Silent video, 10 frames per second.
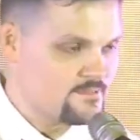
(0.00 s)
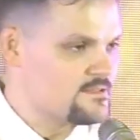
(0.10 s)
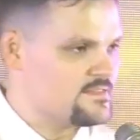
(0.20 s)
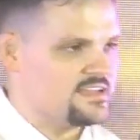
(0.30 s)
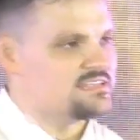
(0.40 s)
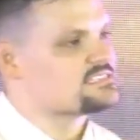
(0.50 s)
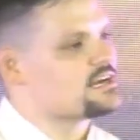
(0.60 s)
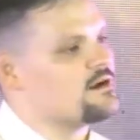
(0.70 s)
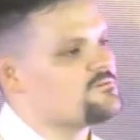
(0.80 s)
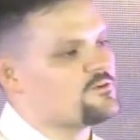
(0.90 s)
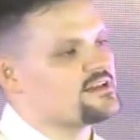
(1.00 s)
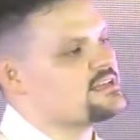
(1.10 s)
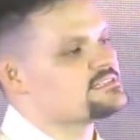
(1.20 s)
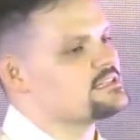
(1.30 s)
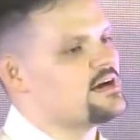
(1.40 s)
than his comfort, his
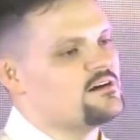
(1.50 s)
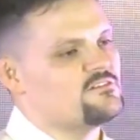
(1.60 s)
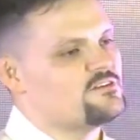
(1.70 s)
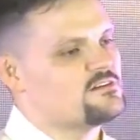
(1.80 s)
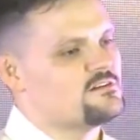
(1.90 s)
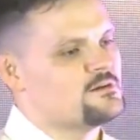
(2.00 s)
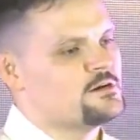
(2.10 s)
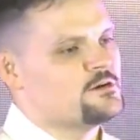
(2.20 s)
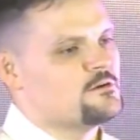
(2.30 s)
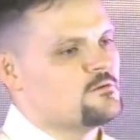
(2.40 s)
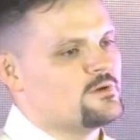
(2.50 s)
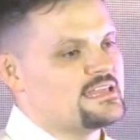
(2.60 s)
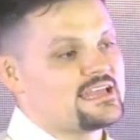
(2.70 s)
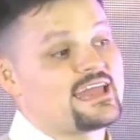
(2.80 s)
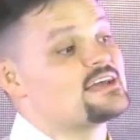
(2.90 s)
love. If he
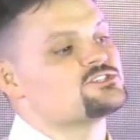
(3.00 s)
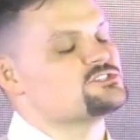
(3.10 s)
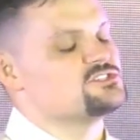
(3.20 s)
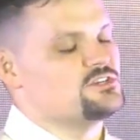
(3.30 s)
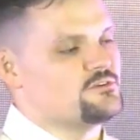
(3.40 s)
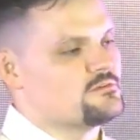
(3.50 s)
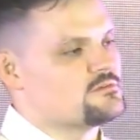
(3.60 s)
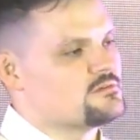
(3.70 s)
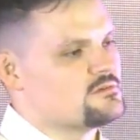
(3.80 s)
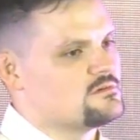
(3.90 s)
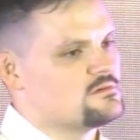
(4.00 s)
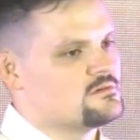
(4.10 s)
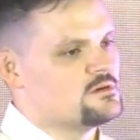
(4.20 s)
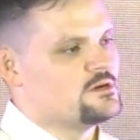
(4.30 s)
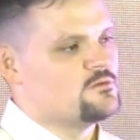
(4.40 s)
catches you,
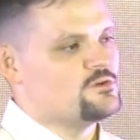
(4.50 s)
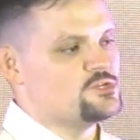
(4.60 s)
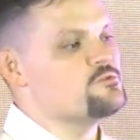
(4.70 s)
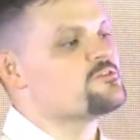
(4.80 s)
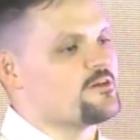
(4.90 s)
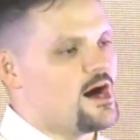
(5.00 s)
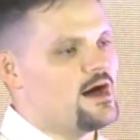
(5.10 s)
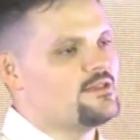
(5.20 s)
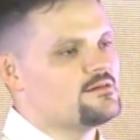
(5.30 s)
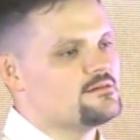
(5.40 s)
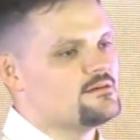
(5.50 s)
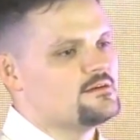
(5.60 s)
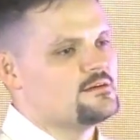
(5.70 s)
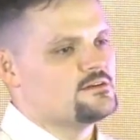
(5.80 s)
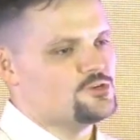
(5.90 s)
you thought
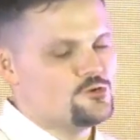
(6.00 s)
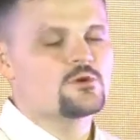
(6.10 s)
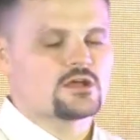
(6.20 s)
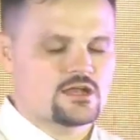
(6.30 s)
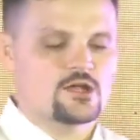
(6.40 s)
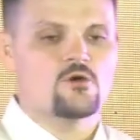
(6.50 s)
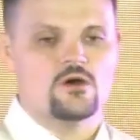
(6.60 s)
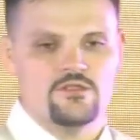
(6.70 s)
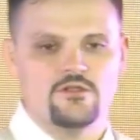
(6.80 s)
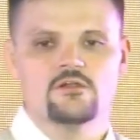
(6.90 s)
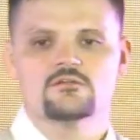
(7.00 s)
you were going to go into